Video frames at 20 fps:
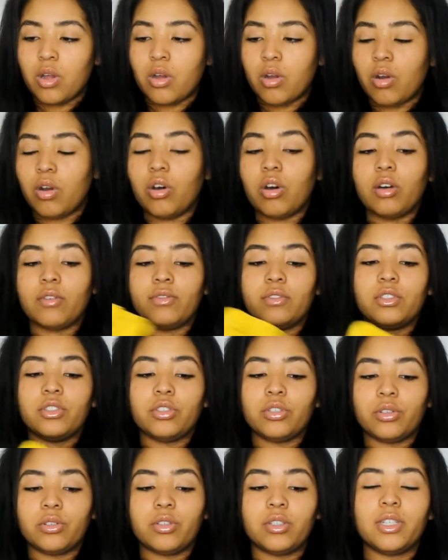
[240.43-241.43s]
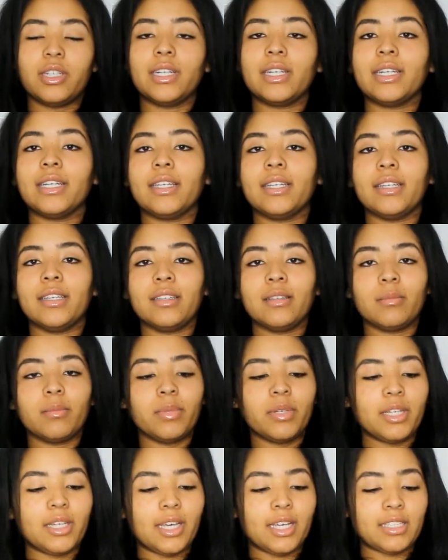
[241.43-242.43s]
off the shoulder again,
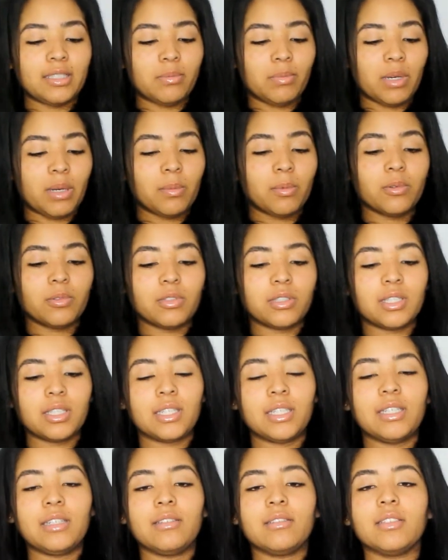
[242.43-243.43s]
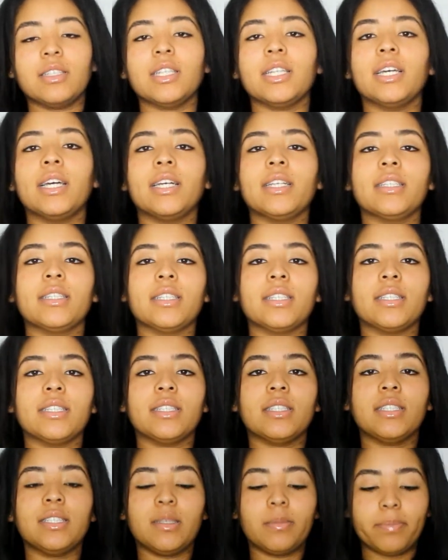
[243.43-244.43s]
but it has bubble sleeves and it has a
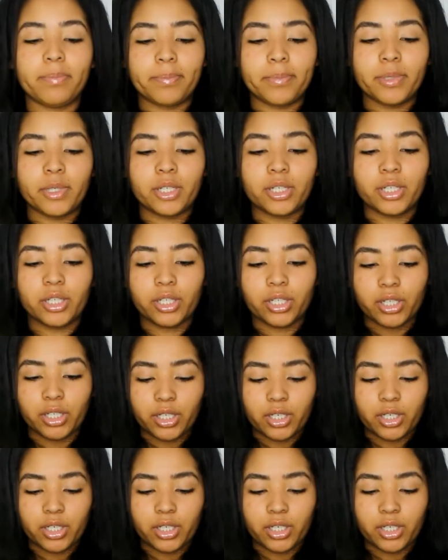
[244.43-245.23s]
zipper